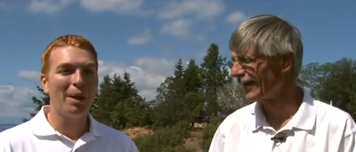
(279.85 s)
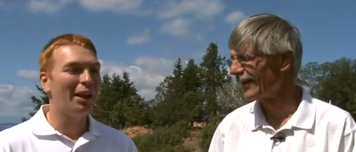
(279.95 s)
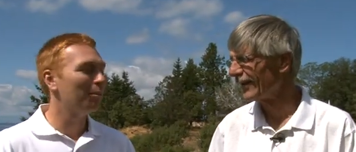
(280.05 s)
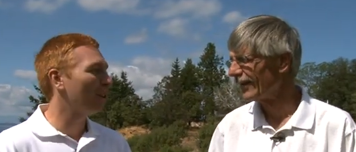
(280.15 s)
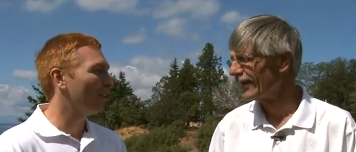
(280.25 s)
Speaker 1: Bay
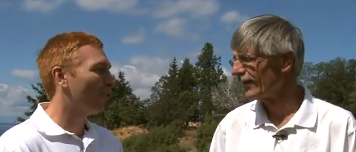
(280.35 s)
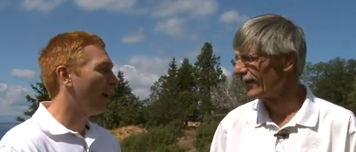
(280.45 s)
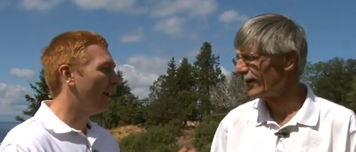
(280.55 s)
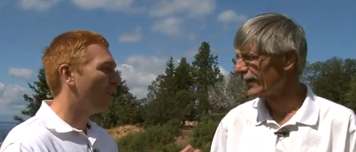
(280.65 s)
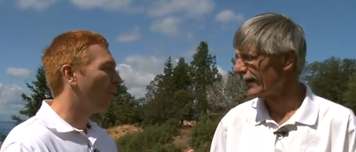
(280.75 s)
has been a
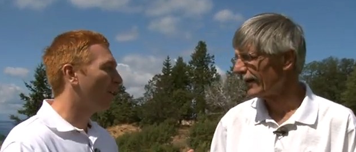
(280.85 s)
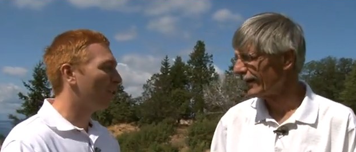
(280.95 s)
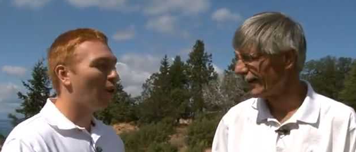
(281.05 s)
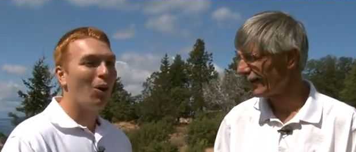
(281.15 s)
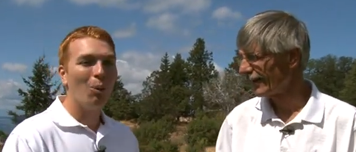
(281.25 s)
great
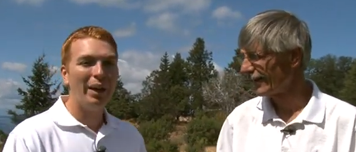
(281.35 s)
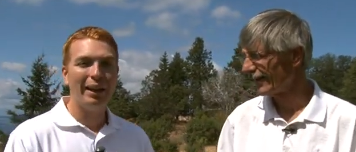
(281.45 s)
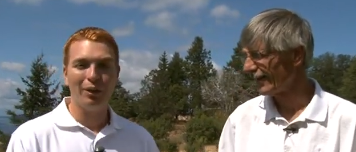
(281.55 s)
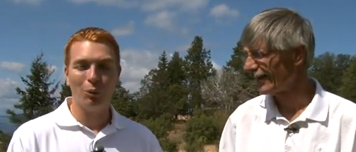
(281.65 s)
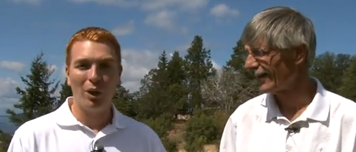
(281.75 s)
course all
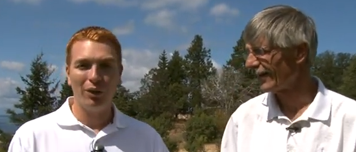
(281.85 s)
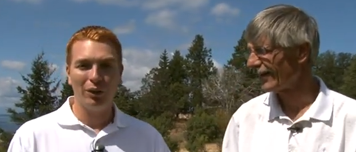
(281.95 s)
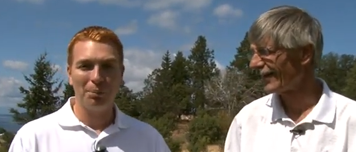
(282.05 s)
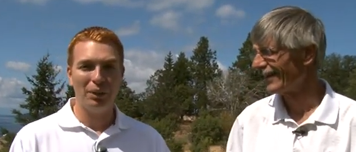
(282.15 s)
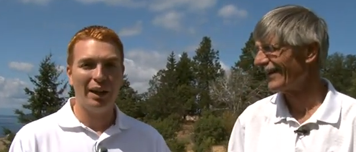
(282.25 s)
week, as well as
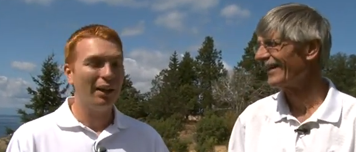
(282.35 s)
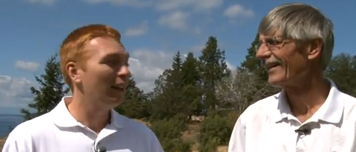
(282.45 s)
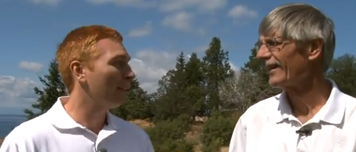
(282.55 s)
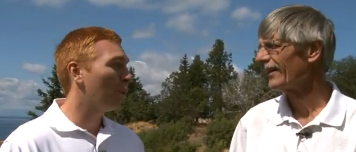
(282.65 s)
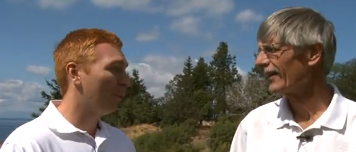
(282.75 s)
the play
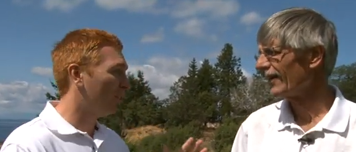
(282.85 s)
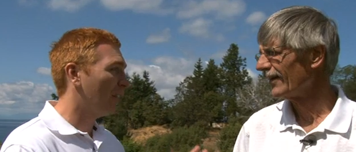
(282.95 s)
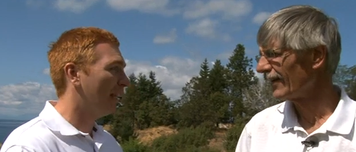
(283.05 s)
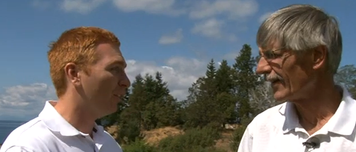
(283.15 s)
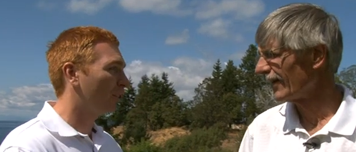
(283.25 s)
that we've
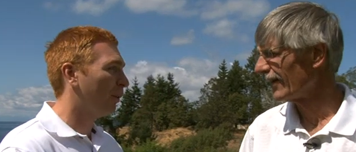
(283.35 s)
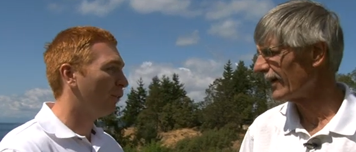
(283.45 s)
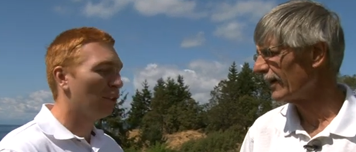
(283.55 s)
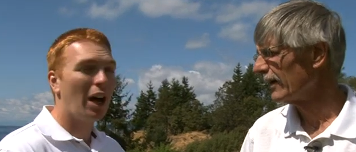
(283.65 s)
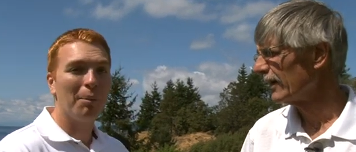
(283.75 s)
seen has just been
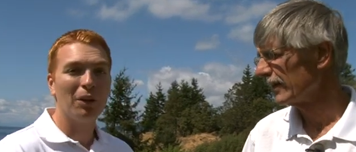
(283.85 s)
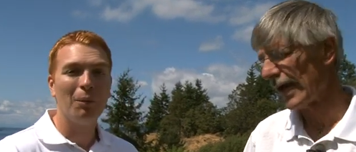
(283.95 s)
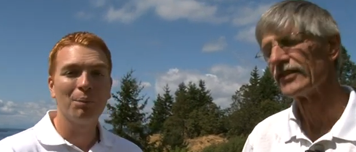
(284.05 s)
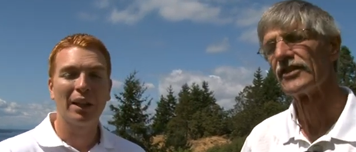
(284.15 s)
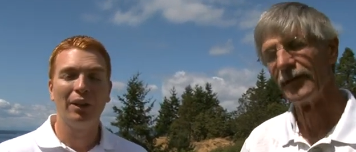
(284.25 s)
phenomenal.
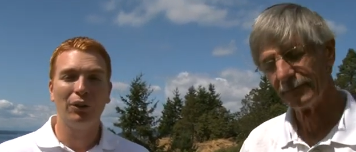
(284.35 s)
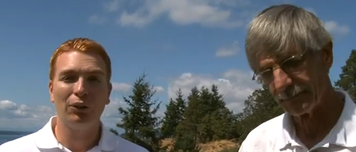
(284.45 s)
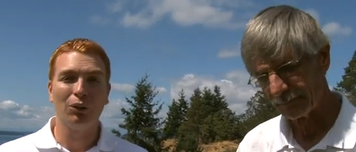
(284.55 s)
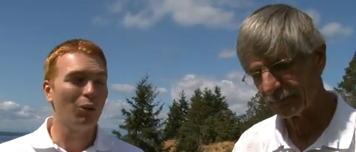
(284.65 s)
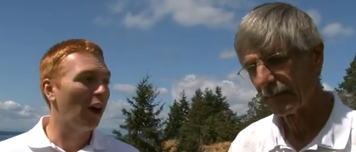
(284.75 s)
Yes.
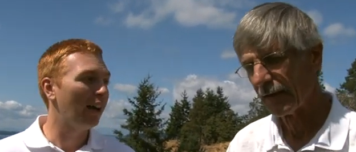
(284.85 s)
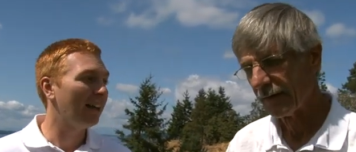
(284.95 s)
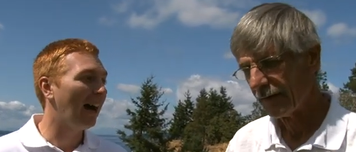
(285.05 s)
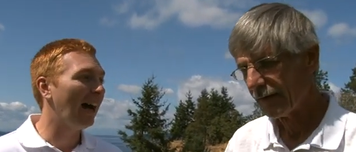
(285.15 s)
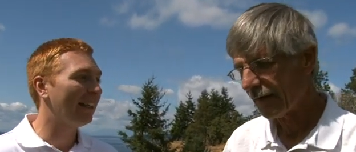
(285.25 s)
So,
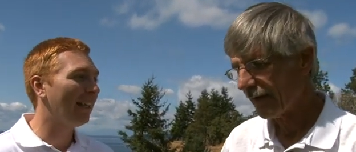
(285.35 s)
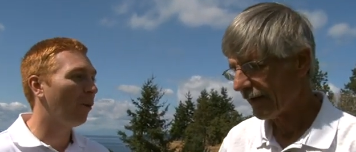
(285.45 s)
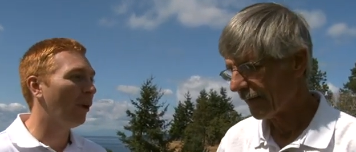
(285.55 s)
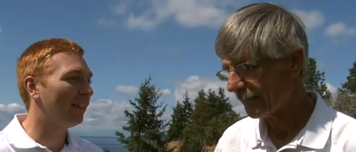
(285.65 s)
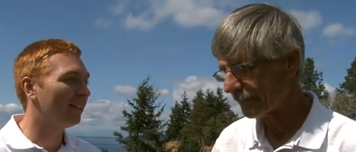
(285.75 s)
Ron, I
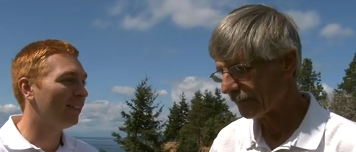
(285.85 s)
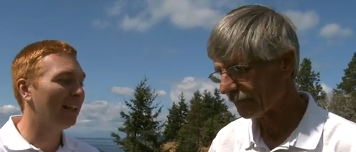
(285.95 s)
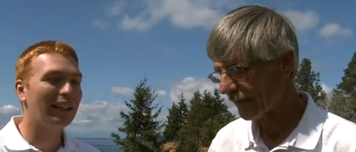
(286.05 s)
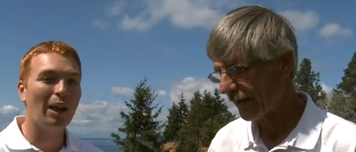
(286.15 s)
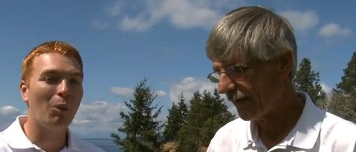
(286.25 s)
can't wait to see
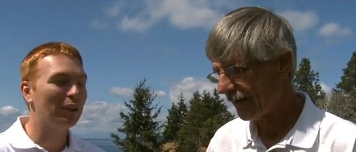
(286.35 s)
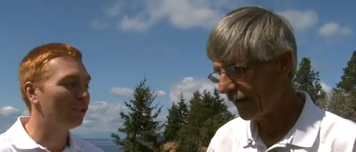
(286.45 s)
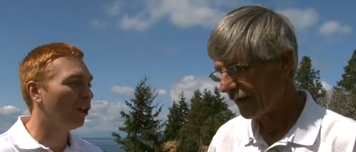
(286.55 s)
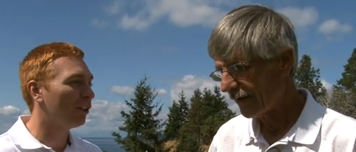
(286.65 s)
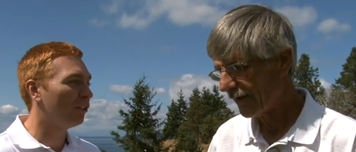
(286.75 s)
it. Can't wait to
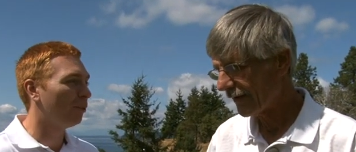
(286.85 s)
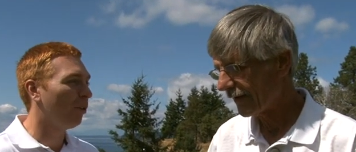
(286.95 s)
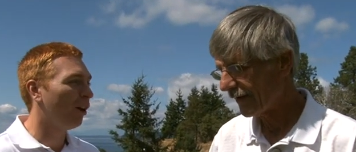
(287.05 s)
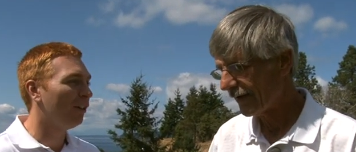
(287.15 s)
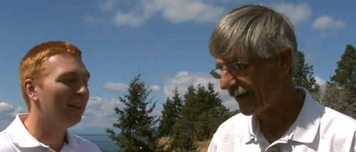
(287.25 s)
talk to you
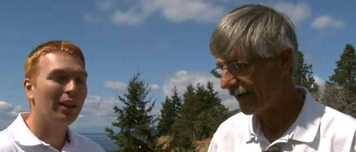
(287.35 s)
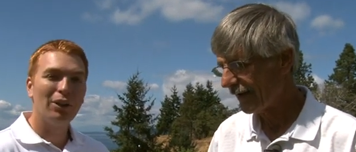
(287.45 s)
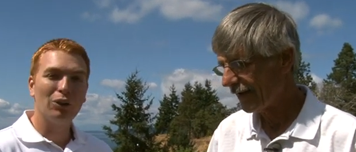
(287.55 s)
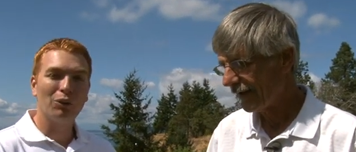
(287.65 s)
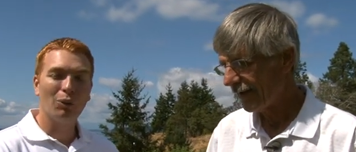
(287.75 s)
tomorrow.
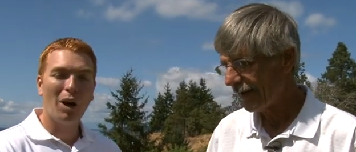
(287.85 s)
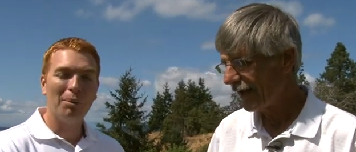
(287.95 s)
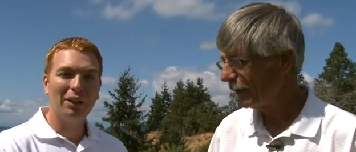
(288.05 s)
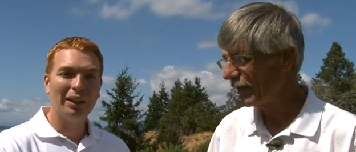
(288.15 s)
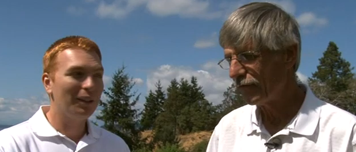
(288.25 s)
So for Ron,
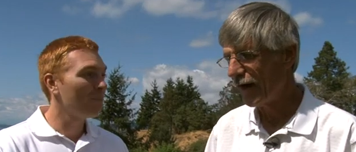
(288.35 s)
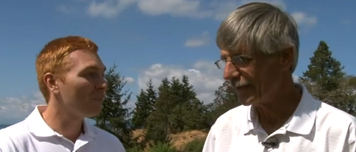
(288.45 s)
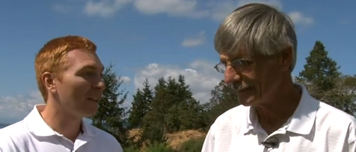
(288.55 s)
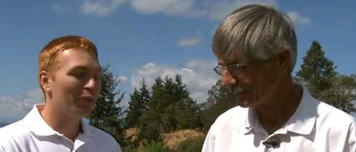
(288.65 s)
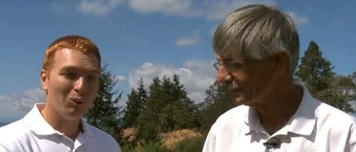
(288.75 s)
it'll Balicki, be
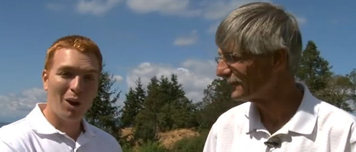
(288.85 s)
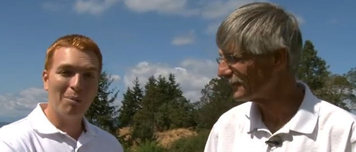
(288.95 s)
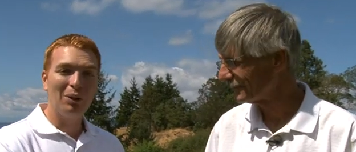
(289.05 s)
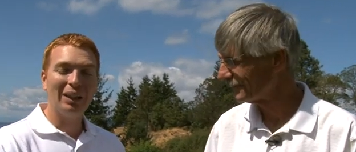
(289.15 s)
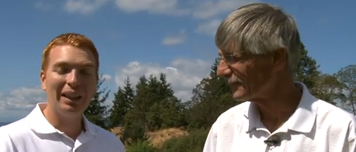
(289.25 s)
fun. For
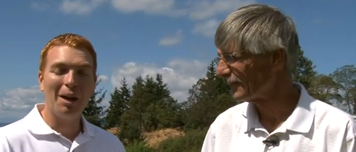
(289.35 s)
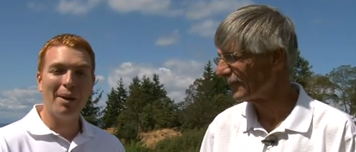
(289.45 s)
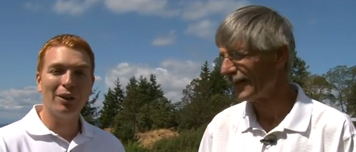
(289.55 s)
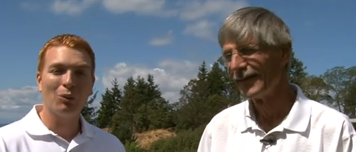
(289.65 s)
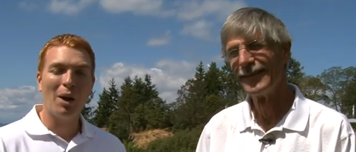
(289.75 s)
Ron Balicki, I'm
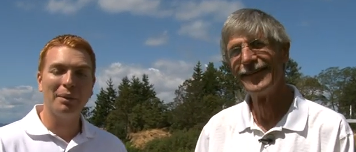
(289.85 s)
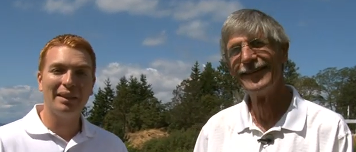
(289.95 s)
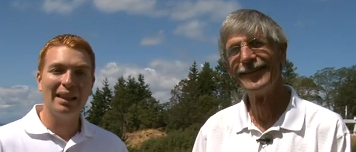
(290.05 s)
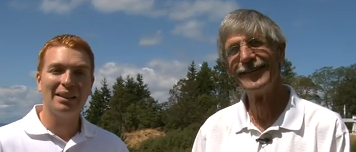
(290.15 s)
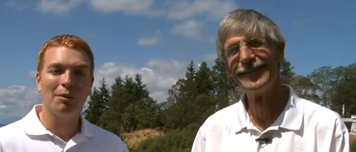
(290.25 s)
Asher Wildman.
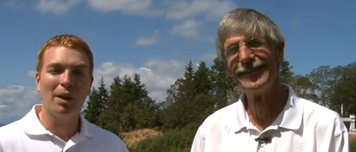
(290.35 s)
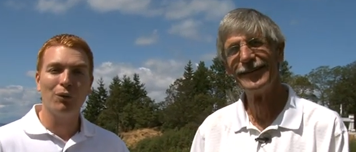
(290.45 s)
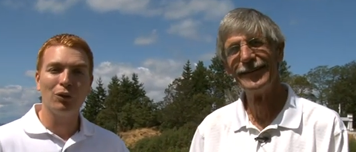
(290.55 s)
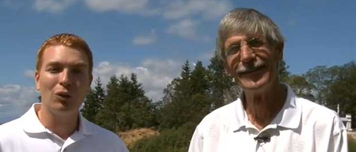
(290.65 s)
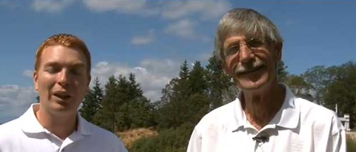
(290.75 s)
Thanks everybody
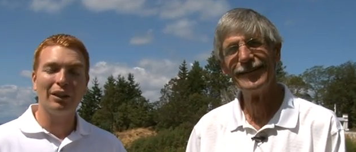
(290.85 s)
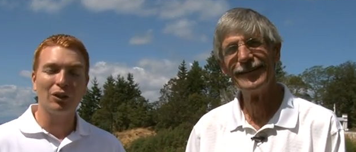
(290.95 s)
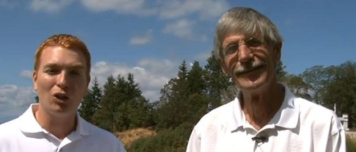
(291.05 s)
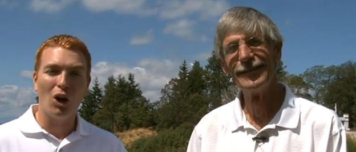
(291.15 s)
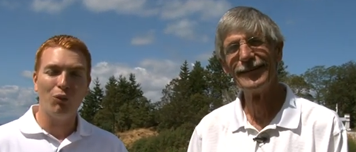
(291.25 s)
for tuning in
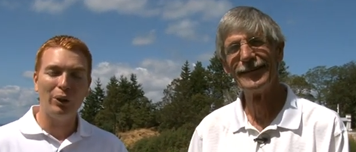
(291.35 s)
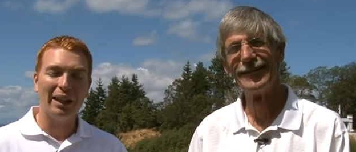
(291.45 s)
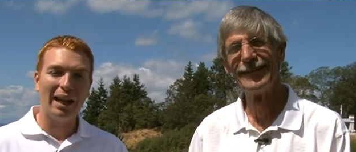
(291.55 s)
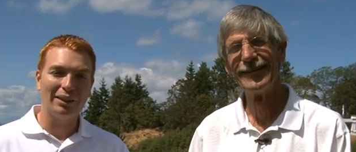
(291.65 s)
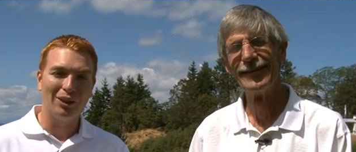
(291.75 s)
to Golfweek
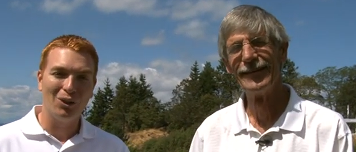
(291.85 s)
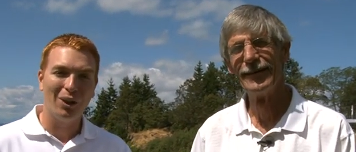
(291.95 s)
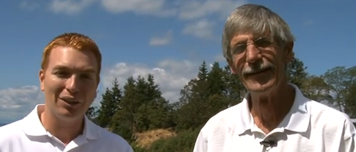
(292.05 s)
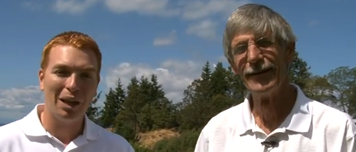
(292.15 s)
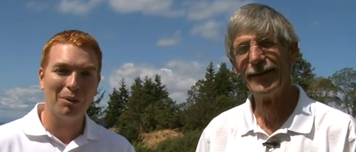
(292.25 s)
at the
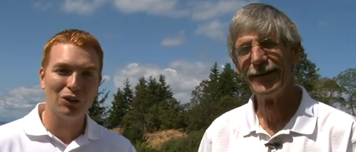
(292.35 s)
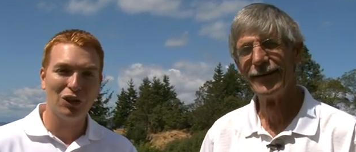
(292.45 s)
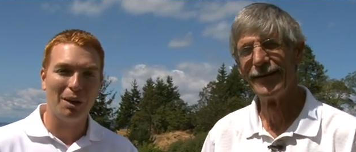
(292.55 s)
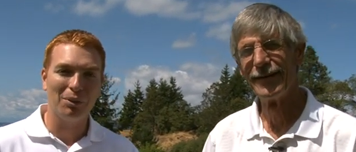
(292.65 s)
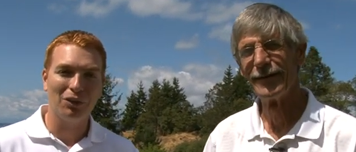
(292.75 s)
U.S. Amateur
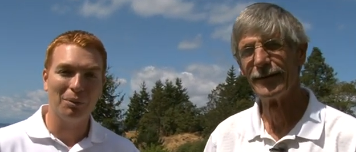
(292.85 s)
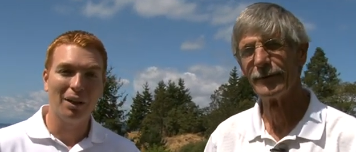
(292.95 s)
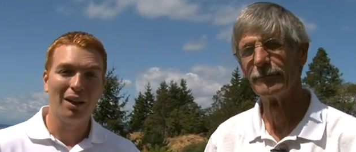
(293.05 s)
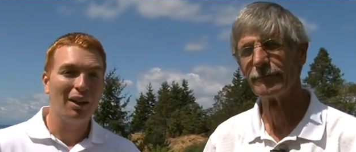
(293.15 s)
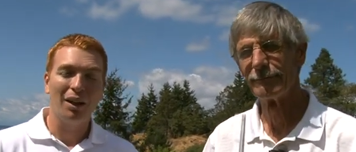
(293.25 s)
Championship.
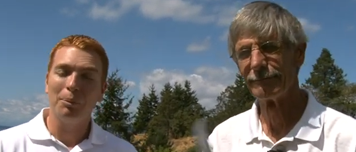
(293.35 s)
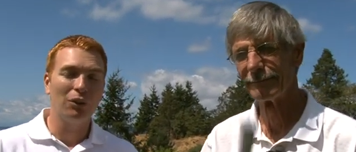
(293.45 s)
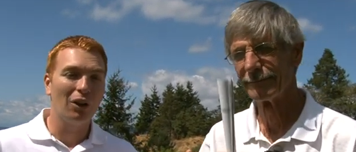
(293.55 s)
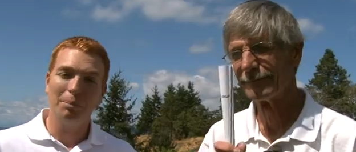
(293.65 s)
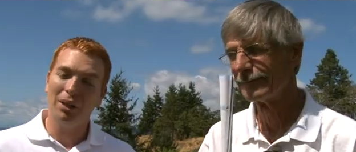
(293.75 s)
I'm
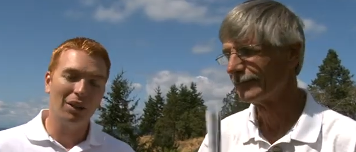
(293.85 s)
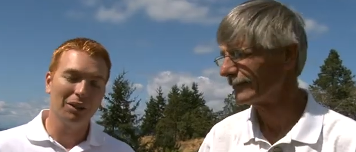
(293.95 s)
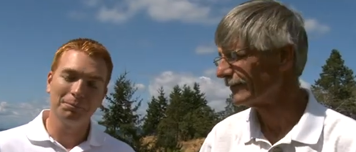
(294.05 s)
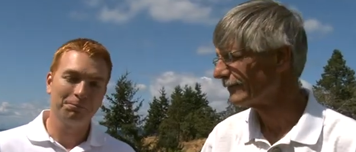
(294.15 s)
sorry, Peter.